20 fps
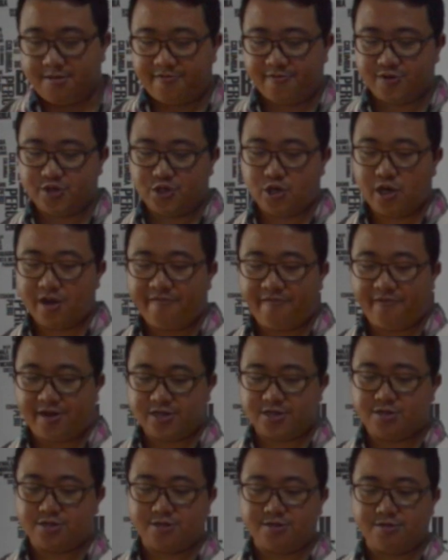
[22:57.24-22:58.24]
For joint
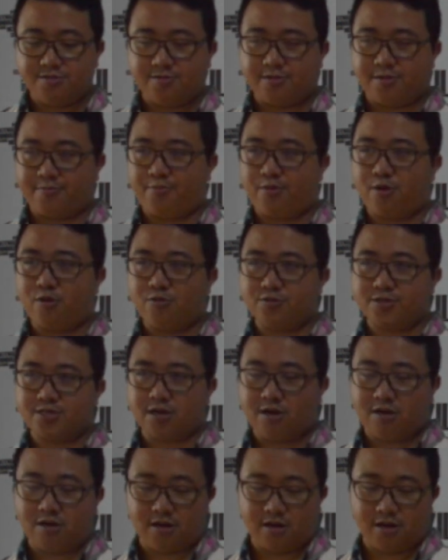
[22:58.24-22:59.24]
venture, the pros
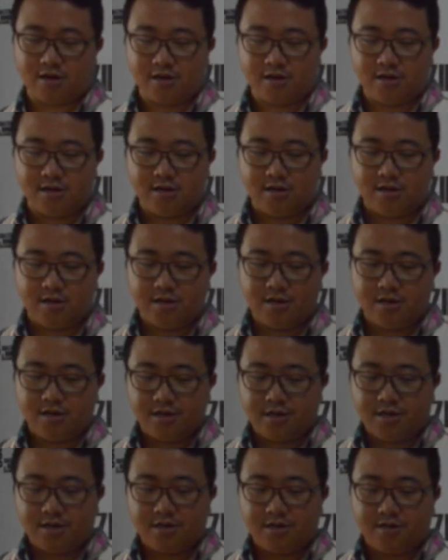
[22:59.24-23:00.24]
are
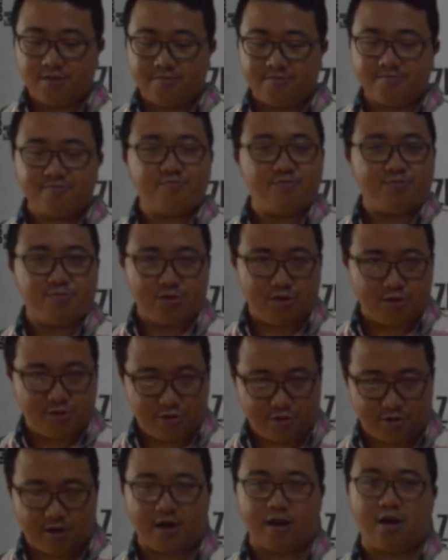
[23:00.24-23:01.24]

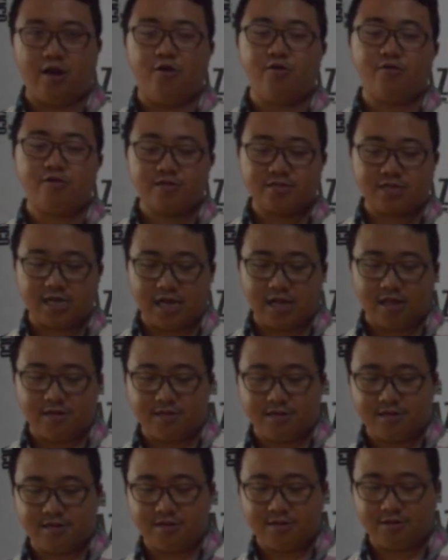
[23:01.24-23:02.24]
you get a local talent,